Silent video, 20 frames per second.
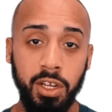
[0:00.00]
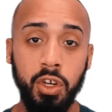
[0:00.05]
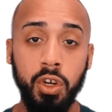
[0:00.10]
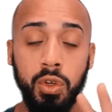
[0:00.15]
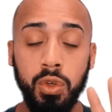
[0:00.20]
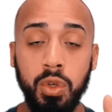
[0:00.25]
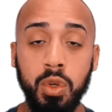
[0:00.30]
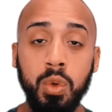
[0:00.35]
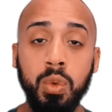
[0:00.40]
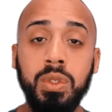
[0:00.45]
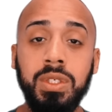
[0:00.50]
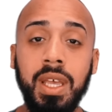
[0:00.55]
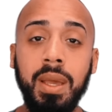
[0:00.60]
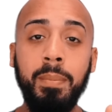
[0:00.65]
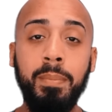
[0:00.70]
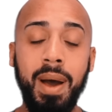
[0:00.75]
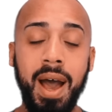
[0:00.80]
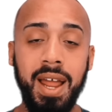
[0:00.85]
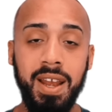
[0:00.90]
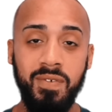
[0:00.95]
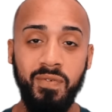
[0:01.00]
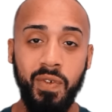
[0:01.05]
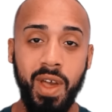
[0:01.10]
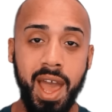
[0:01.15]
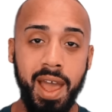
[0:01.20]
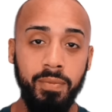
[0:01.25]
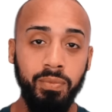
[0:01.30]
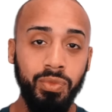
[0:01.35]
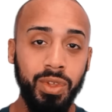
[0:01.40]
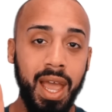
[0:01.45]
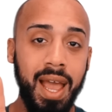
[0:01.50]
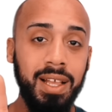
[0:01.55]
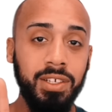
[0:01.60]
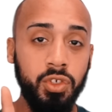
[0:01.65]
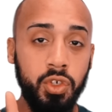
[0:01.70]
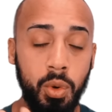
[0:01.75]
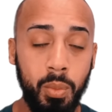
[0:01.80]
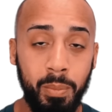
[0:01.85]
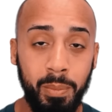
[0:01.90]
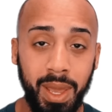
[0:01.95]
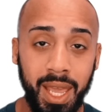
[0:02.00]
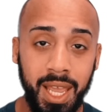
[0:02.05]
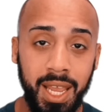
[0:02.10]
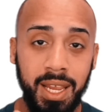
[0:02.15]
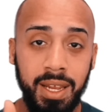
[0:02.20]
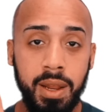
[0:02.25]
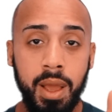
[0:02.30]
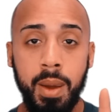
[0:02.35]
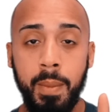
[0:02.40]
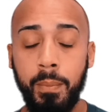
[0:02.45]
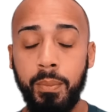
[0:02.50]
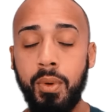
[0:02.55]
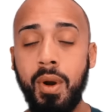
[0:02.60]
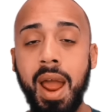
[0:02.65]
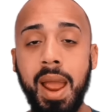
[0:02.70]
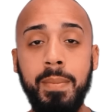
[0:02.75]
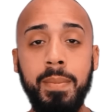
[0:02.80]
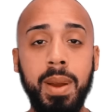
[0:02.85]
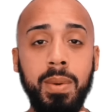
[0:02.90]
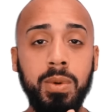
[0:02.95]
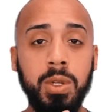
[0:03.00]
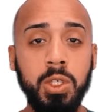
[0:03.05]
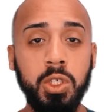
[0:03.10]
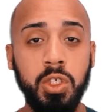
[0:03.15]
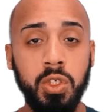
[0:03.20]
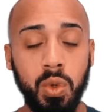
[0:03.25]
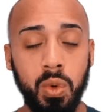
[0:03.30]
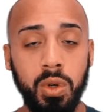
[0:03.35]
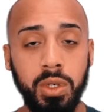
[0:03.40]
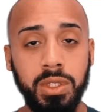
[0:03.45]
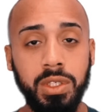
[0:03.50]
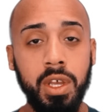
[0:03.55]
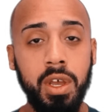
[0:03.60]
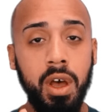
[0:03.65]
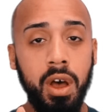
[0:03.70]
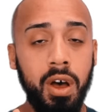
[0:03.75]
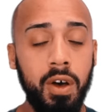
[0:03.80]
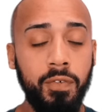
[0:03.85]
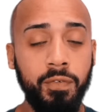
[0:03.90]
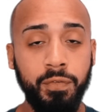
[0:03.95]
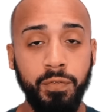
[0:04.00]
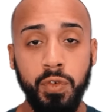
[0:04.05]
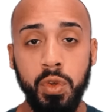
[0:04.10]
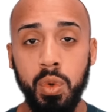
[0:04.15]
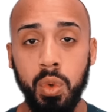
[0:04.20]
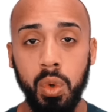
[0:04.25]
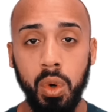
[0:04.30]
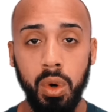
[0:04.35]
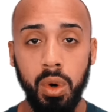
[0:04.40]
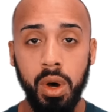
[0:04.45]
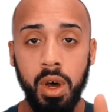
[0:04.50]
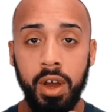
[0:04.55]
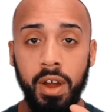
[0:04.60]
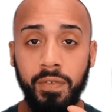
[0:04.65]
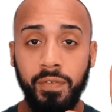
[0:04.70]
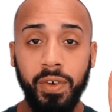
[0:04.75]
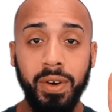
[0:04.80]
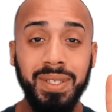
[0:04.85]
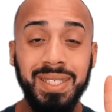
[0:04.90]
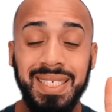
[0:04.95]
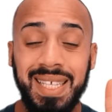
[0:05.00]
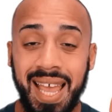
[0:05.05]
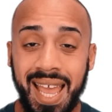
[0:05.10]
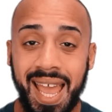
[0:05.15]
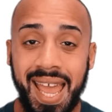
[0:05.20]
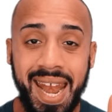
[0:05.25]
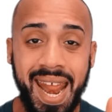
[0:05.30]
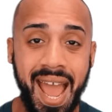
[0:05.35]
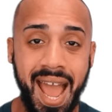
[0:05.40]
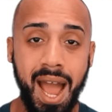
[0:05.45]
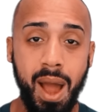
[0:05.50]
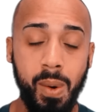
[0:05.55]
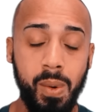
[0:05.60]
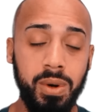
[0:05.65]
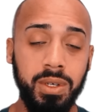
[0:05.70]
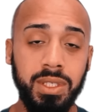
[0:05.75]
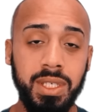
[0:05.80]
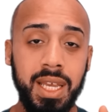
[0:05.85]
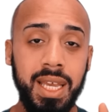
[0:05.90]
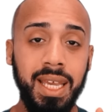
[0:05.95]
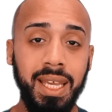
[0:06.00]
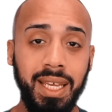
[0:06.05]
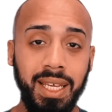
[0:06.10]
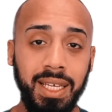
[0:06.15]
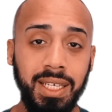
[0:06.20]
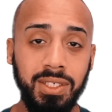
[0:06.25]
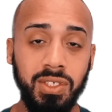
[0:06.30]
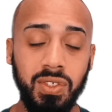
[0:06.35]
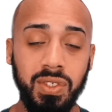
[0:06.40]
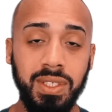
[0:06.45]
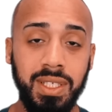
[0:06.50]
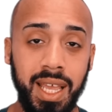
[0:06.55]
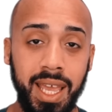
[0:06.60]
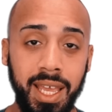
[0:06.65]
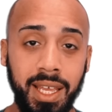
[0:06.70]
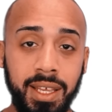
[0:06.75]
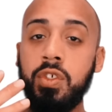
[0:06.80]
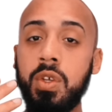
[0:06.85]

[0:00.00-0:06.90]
You're using body fat as your main primary source of fuel for 10 hours each day.